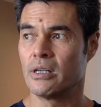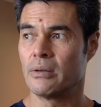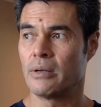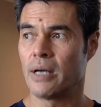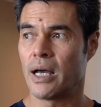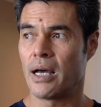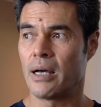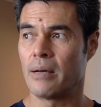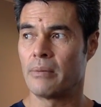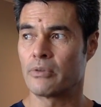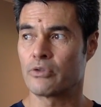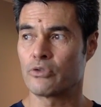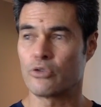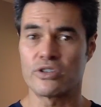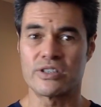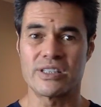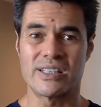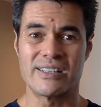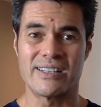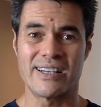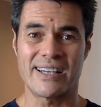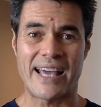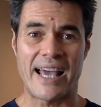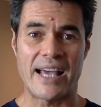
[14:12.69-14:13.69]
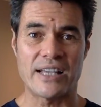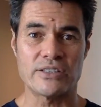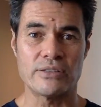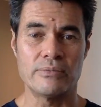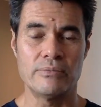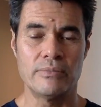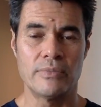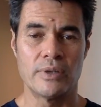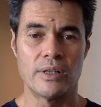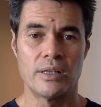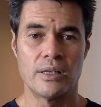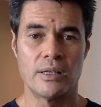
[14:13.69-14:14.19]
Crossing the
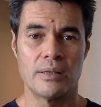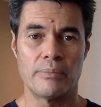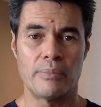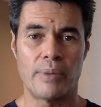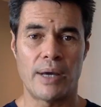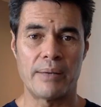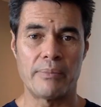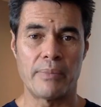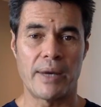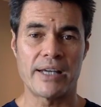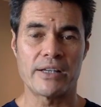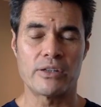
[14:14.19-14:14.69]
Chasm by